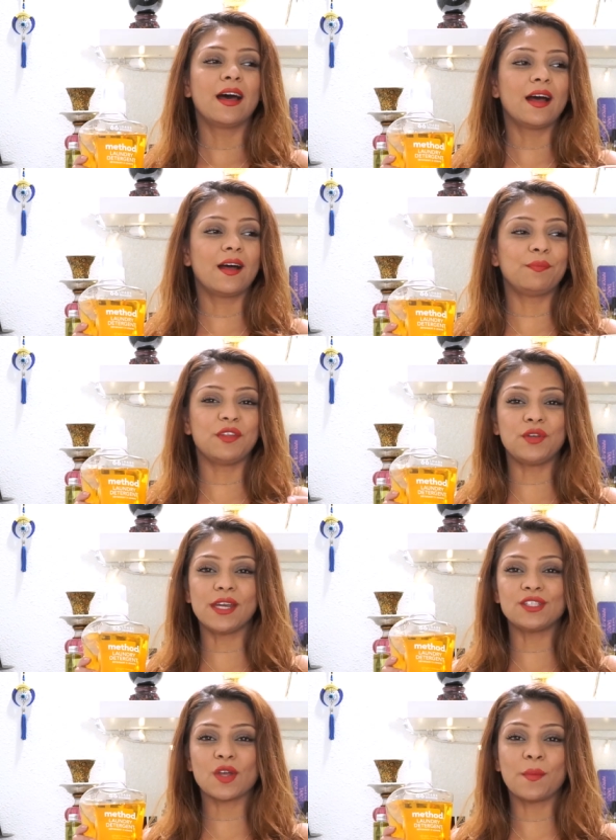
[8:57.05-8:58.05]
If you
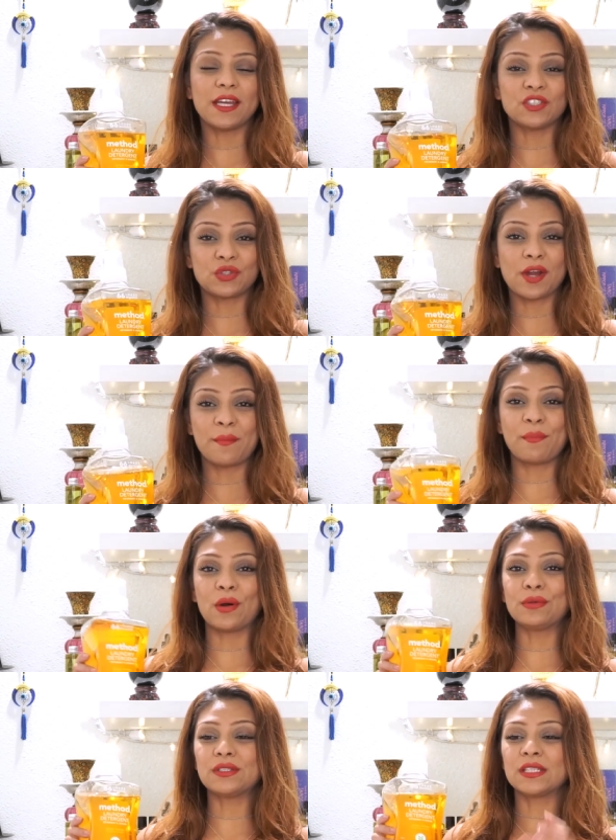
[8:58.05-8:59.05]
guys saw my Instagram
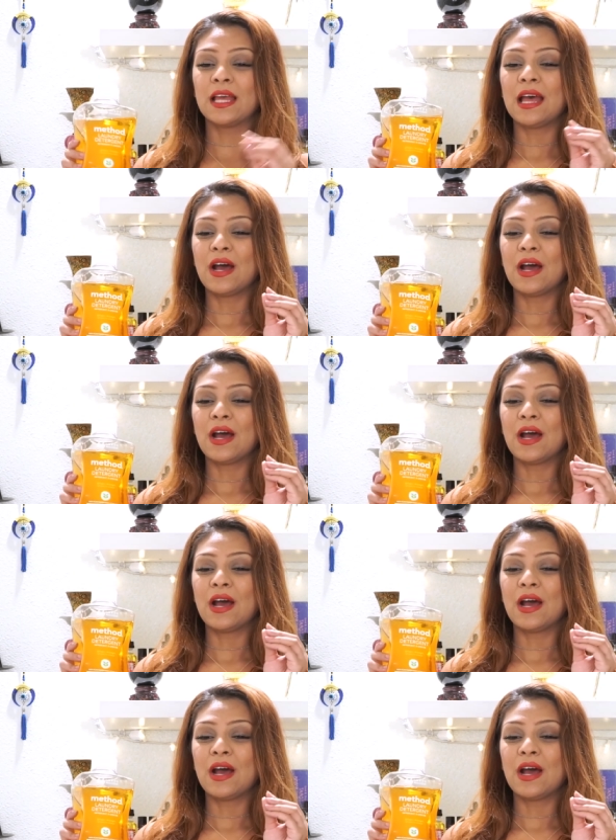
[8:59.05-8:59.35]
post,